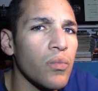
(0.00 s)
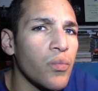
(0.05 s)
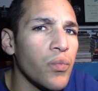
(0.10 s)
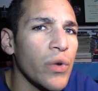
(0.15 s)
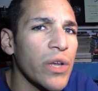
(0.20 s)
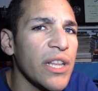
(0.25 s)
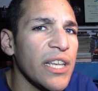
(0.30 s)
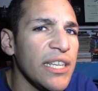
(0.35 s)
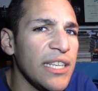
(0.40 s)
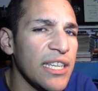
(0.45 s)

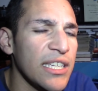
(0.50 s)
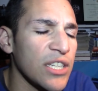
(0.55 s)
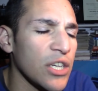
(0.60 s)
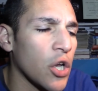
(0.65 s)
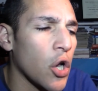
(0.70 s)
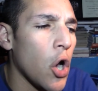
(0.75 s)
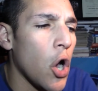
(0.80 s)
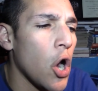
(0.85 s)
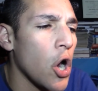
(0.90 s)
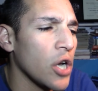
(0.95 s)
really decent
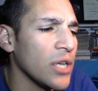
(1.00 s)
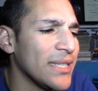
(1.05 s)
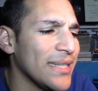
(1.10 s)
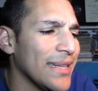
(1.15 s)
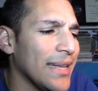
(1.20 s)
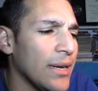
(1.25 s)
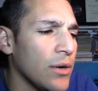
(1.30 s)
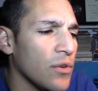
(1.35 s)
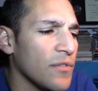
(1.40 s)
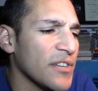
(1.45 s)
cards, and
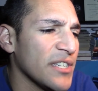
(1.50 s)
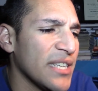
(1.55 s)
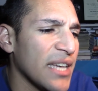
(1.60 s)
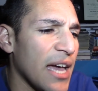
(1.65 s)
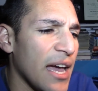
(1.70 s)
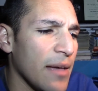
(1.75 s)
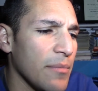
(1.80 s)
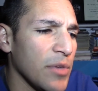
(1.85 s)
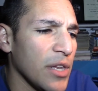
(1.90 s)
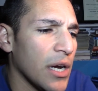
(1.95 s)
then over
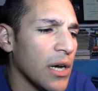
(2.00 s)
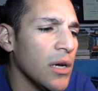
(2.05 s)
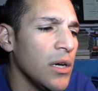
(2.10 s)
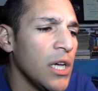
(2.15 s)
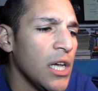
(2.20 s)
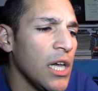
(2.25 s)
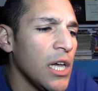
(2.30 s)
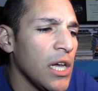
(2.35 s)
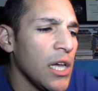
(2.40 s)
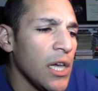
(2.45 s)
time,
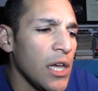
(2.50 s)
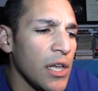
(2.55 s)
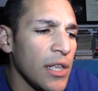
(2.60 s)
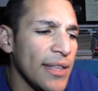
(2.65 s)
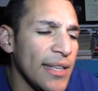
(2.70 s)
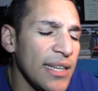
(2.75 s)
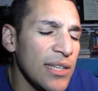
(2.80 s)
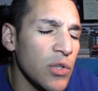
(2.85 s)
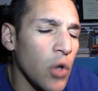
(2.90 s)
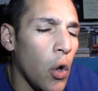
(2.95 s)

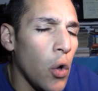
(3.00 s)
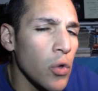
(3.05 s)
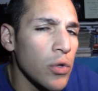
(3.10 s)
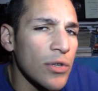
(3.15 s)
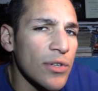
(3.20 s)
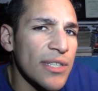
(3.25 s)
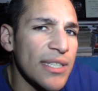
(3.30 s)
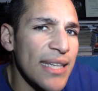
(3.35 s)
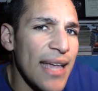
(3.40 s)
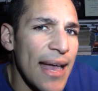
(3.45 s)
these
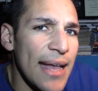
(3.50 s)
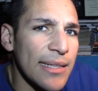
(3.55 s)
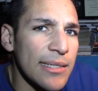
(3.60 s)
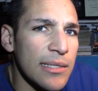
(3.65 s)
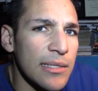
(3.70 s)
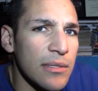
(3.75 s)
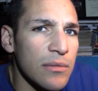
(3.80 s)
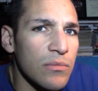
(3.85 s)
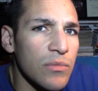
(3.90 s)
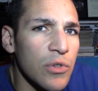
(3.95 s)
older
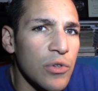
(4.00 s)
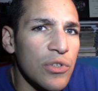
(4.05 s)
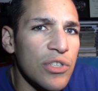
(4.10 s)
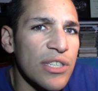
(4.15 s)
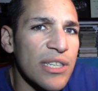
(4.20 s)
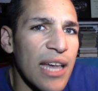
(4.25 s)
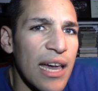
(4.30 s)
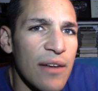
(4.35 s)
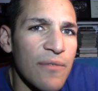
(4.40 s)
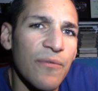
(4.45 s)
sets, you
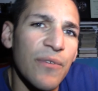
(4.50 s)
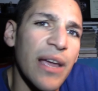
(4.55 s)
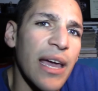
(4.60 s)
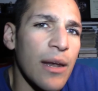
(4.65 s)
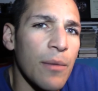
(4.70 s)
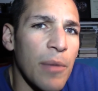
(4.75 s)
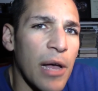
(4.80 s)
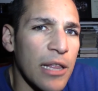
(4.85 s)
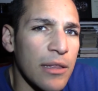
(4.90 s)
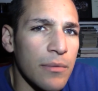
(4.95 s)
just kind of forget
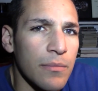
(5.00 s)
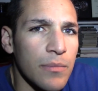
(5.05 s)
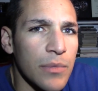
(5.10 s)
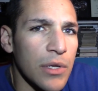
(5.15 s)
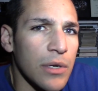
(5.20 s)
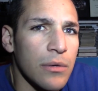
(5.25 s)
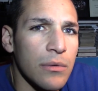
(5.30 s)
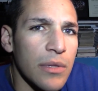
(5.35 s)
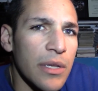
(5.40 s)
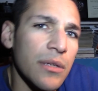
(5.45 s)
about them.
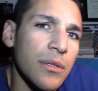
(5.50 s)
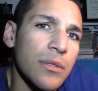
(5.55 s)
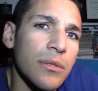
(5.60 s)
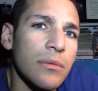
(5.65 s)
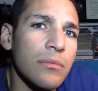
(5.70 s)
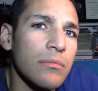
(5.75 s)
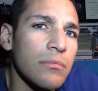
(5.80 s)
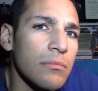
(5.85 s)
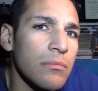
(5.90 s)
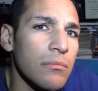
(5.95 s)
They
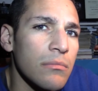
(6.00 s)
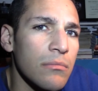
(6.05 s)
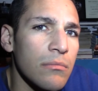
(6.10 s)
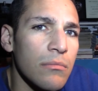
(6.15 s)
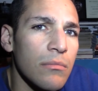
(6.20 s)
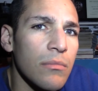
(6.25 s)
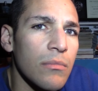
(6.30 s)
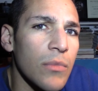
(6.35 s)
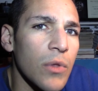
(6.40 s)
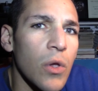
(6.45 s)
just
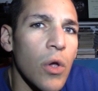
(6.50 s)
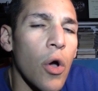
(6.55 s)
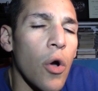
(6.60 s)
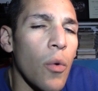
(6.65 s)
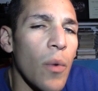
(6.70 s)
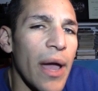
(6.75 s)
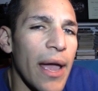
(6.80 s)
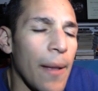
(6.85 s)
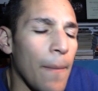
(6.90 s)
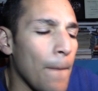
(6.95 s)
go
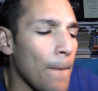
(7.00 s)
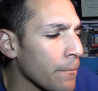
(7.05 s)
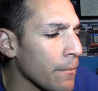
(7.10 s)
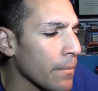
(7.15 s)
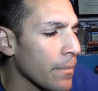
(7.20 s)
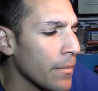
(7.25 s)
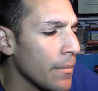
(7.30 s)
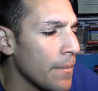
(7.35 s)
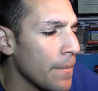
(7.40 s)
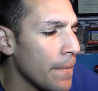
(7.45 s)
away.
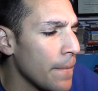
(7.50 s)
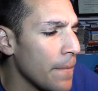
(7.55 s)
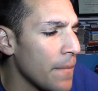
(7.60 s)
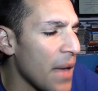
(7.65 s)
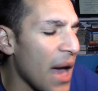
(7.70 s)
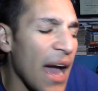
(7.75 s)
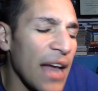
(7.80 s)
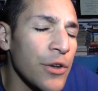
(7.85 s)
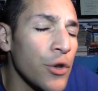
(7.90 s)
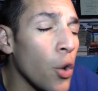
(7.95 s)

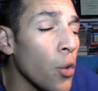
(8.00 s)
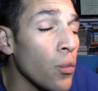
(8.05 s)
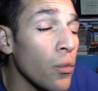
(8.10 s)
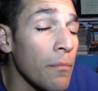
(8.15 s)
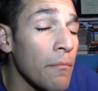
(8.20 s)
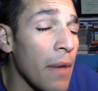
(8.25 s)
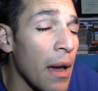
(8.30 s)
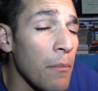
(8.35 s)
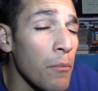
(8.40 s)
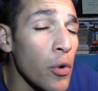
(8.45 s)
I don't
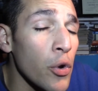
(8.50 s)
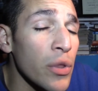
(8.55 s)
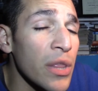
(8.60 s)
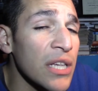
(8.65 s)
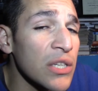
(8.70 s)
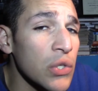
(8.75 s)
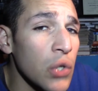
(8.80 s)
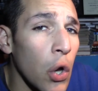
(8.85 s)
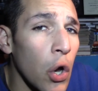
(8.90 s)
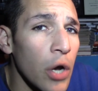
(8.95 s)
remember
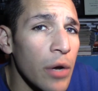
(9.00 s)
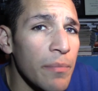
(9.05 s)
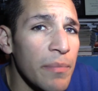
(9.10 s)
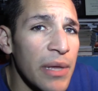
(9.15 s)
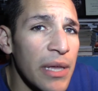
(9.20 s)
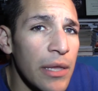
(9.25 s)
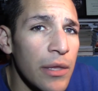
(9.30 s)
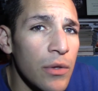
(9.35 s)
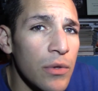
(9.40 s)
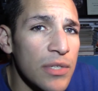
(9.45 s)
this card
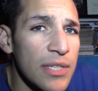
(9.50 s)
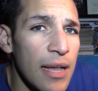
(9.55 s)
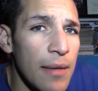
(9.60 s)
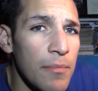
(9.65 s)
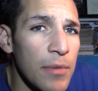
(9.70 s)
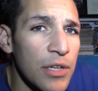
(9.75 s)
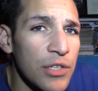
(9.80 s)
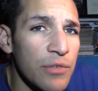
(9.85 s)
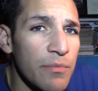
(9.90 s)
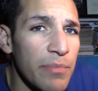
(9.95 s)
being used that
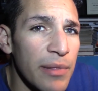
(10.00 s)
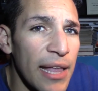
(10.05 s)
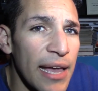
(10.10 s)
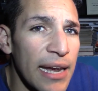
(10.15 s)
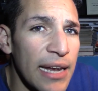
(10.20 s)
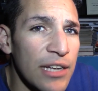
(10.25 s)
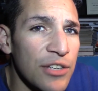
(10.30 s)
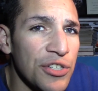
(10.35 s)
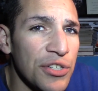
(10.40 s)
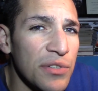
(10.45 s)
much in
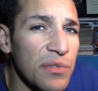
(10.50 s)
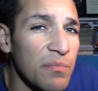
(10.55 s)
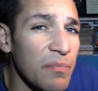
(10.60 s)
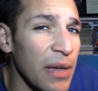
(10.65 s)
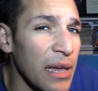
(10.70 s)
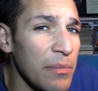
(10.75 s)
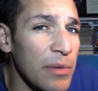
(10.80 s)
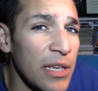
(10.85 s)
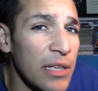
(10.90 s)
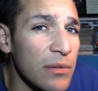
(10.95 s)
plant engines.
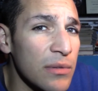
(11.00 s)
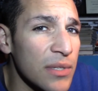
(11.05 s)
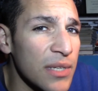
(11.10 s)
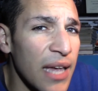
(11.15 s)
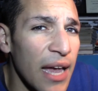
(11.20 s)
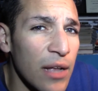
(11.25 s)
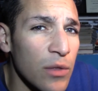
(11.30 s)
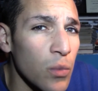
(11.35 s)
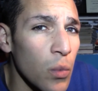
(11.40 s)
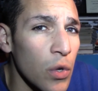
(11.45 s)
Maybe
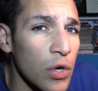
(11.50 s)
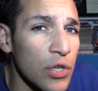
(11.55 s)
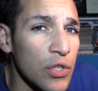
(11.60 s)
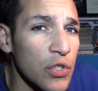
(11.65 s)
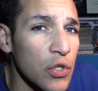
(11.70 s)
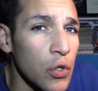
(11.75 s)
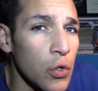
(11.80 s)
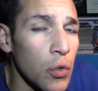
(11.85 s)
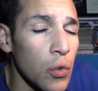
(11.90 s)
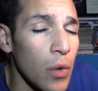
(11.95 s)
Tech 1 or
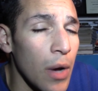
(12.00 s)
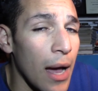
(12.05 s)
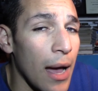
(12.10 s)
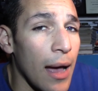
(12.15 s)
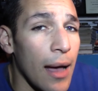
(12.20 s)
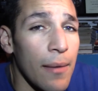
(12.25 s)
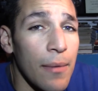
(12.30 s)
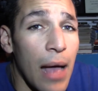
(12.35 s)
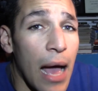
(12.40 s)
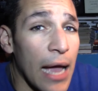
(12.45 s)
2.
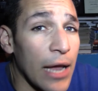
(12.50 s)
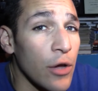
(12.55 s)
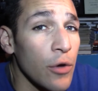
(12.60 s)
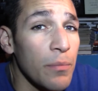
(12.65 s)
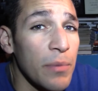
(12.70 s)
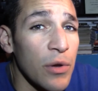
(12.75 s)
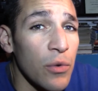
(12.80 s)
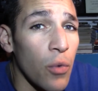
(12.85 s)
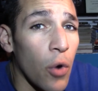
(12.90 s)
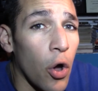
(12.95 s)
I
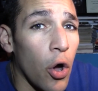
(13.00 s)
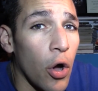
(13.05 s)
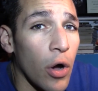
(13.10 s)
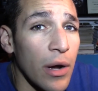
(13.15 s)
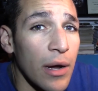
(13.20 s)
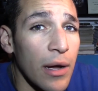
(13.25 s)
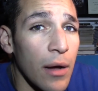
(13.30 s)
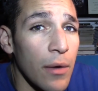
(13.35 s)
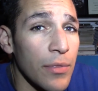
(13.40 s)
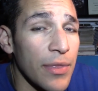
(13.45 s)
could be
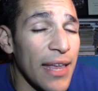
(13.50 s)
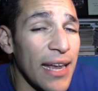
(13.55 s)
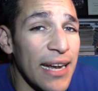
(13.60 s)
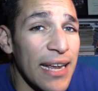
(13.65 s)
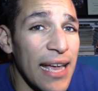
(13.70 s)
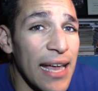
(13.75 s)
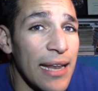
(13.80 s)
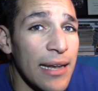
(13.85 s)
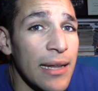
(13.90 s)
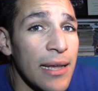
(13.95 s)
wrong. Then
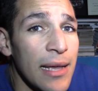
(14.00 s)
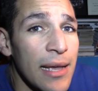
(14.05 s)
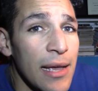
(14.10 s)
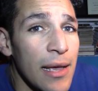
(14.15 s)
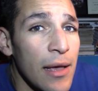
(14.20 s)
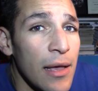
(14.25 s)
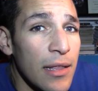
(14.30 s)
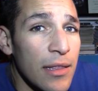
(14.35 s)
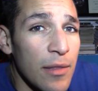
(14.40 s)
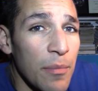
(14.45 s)
again,
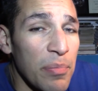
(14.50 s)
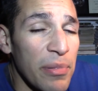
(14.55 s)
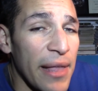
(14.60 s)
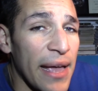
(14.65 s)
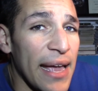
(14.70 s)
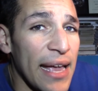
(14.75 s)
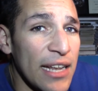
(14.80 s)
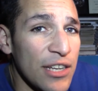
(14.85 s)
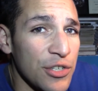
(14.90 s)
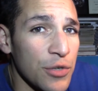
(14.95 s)
the
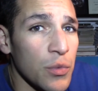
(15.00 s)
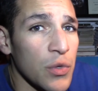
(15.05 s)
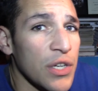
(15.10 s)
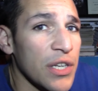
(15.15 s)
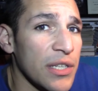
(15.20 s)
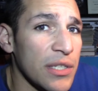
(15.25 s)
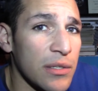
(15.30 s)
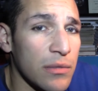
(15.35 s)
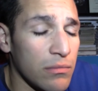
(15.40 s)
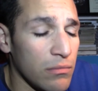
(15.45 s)
plant engine
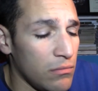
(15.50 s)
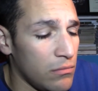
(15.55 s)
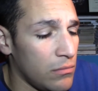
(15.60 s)
was